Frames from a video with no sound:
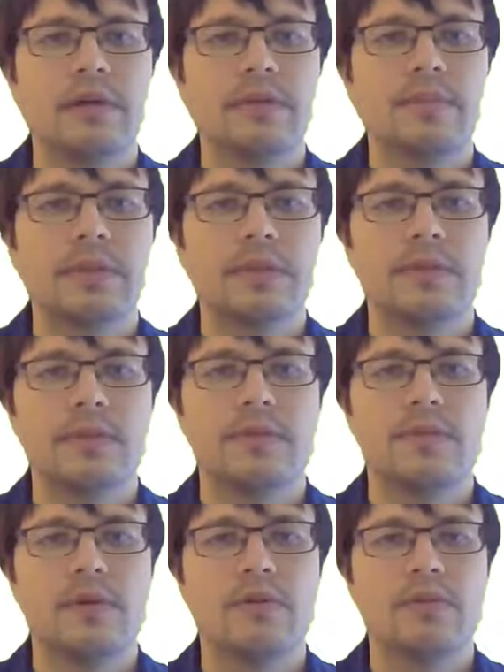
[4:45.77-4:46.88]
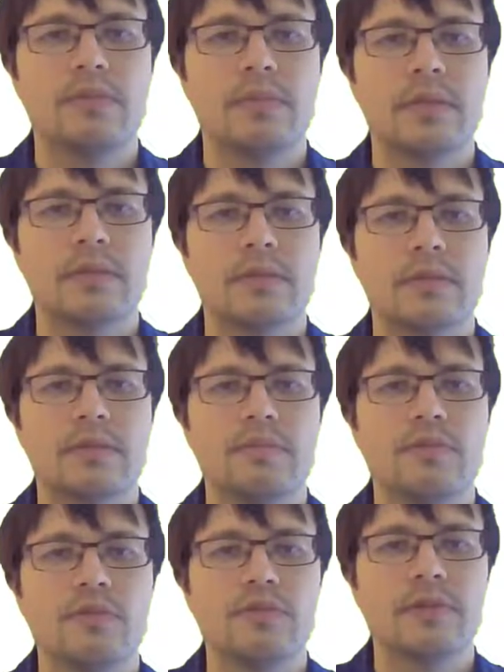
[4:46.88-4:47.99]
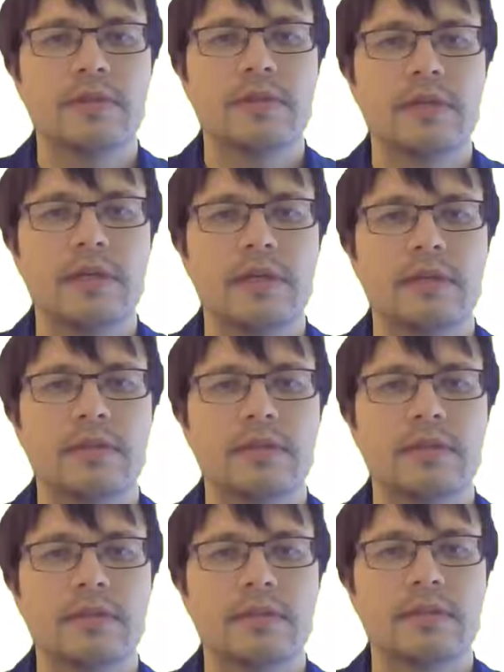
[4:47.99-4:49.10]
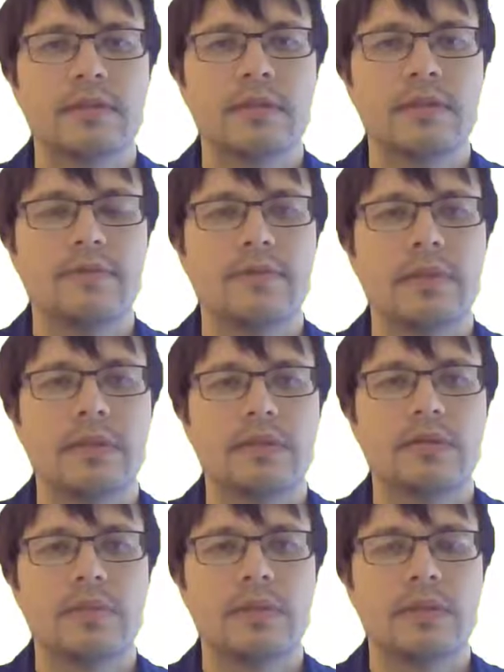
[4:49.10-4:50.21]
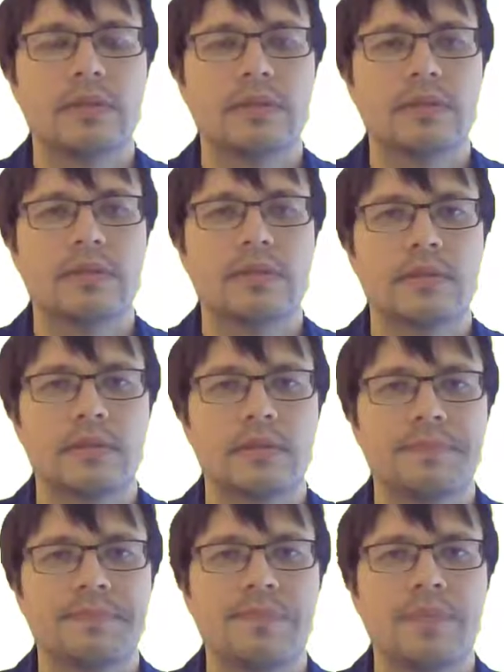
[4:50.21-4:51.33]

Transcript: the persistent volume is moved and saved by the Kubernetes system.